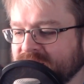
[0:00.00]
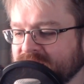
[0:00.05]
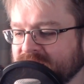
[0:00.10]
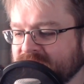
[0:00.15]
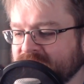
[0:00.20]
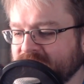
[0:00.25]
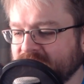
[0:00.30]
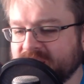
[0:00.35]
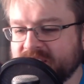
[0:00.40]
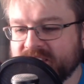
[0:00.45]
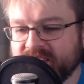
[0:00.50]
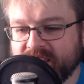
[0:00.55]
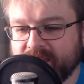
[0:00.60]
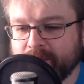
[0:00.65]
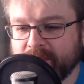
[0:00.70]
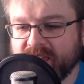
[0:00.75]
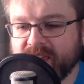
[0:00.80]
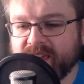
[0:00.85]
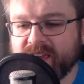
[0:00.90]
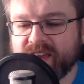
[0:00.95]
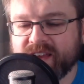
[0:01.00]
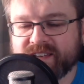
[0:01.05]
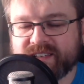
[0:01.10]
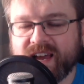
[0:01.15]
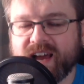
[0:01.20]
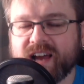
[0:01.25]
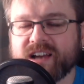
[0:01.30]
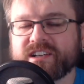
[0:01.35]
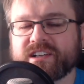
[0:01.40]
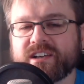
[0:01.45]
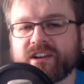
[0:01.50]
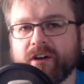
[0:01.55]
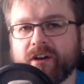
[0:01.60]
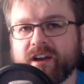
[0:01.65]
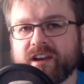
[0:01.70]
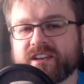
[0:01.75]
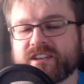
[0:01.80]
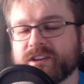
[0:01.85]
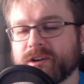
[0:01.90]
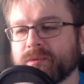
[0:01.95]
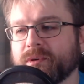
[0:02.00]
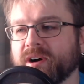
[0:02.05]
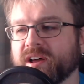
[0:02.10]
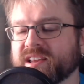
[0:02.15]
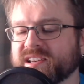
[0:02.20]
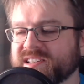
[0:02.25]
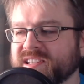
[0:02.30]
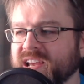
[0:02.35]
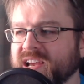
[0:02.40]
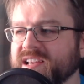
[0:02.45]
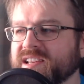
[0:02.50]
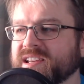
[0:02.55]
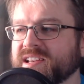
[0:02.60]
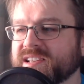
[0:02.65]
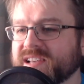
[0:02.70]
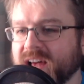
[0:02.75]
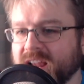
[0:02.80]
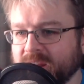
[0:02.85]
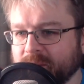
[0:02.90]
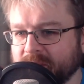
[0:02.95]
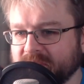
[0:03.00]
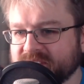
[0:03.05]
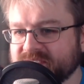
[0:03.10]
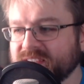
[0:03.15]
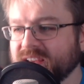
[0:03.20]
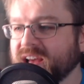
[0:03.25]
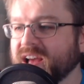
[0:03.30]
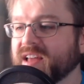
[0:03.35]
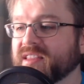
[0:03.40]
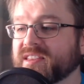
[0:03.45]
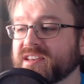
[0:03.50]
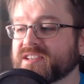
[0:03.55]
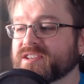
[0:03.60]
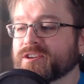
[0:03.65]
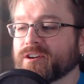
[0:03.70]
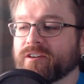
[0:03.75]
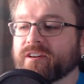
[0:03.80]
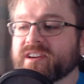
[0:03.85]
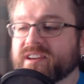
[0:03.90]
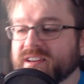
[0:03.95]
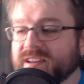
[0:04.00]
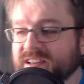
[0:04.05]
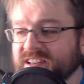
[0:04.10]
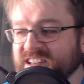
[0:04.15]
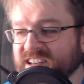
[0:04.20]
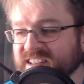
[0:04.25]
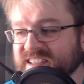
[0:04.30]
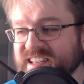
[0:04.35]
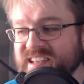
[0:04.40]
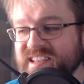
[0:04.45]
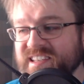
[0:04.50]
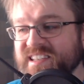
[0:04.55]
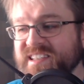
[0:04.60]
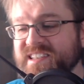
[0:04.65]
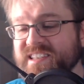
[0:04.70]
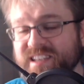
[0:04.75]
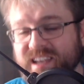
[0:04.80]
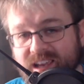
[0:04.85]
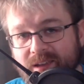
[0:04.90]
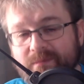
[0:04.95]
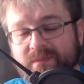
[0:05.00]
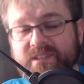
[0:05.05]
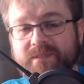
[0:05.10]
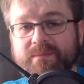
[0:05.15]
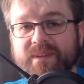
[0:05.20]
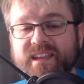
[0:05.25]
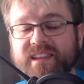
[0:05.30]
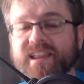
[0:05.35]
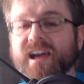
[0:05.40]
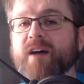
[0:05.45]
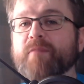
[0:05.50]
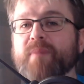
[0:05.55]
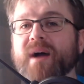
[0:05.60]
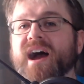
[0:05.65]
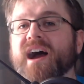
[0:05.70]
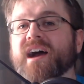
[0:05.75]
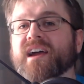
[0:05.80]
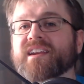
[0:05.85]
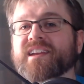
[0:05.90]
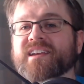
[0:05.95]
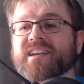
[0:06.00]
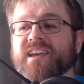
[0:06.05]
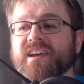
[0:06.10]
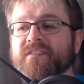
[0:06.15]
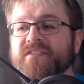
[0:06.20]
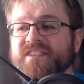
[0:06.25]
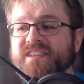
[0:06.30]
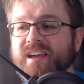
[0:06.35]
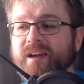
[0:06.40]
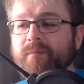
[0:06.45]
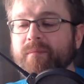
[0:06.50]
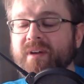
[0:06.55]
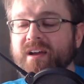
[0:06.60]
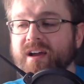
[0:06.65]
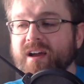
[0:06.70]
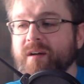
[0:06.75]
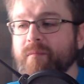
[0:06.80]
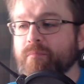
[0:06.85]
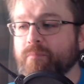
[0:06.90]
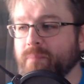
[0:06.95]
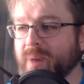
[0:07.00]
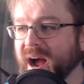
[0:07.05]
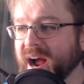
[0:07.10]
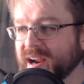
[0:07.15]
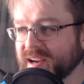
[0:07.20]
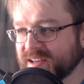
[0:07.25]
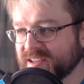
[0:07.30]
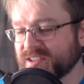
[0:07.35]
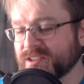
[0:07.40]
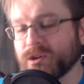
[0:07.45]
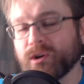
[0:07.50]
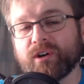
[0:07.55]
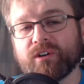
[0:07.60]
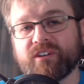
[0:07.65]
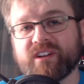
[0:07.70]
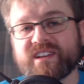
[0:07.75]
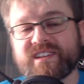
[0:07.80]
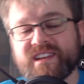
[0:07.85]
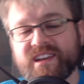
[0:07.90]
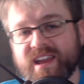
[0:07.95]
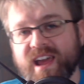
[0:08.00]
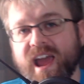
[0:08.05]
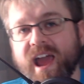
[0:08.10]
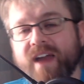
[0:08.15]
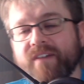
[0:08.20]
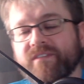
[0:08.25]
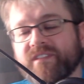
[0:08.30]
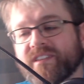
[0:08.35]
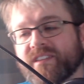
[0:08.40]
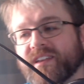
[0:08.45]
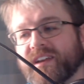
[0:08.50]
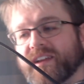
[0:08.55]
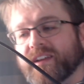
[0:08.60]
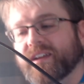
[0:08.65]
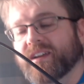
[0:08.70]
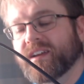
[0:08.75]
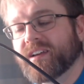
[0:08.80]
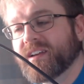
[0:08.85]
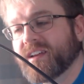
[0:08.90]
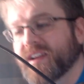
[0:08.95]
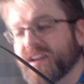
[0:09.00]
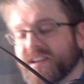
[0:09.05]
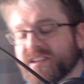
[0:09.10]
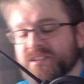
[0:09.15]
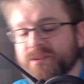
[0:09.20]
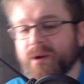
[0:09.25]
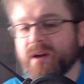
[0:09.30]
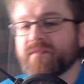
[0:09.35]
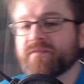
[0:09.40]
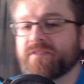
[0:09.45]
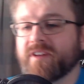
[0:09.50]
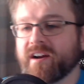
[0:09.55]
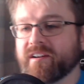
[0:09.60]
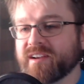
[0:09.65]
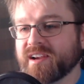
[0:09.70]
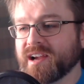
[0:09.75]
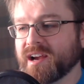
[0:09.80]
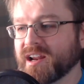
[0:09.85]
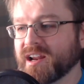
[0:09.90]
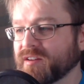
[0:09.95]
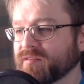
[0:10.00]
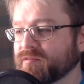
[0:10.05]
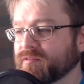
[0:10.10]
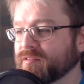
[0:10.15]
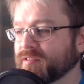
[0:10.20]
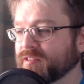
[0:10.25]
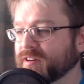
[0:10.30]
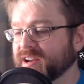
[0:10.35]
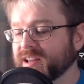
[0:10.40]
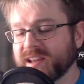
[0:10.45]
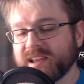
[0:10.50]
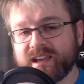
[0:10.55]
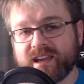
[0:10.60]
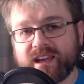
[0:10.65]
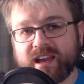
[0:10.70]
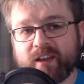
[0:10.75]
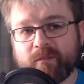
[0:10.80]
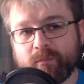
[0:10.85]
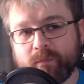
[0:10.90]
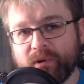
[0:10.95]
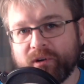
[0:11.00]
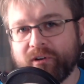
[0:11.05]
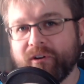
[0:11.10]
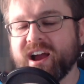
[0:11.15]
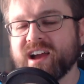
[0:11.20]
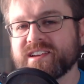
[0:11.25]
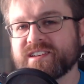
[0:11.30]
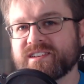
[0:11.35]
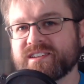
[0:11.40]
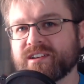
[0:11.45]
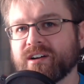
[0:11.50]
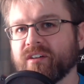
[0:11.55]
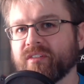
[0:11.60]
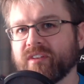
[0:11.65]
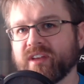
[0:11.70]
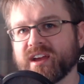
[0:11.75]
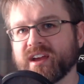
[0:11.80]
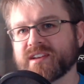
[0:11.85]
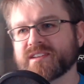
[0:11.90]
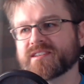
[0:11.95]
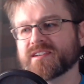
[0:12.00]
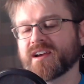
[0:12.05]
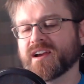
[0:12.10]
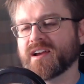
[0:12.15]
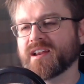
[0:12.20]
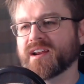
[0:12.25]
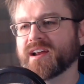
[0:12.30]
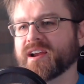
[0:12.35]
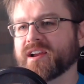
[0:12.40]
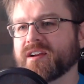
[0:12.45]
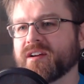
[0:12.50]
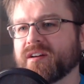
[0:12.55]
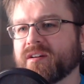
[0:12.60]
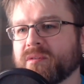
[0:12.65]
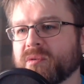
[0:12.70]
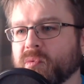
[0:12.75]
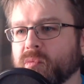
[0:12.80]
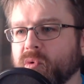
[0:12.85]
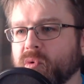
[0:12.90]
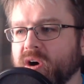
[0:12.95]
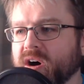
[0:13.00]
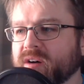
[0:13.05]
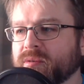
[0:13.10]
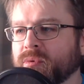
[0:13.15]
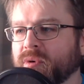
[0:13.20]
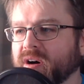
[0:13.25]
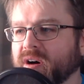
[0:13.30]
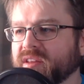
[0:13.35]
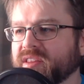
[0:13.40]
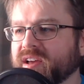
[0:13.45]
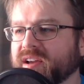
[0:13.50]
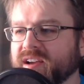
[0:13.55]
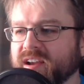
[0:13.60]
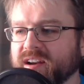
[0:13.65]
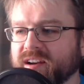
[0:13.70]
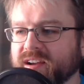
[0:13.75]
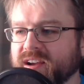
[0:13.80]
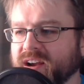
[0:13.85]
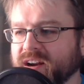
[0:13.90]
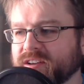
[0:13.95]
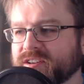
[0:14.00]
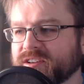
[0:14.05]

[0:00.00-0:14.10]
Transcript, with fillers: GTP is actually going, do you know what, let's take these elements. The story doesn't seem to be that bad. It gives them backstories and everything. So I'm very kind of really impressed on this and like what what they're gonna kind of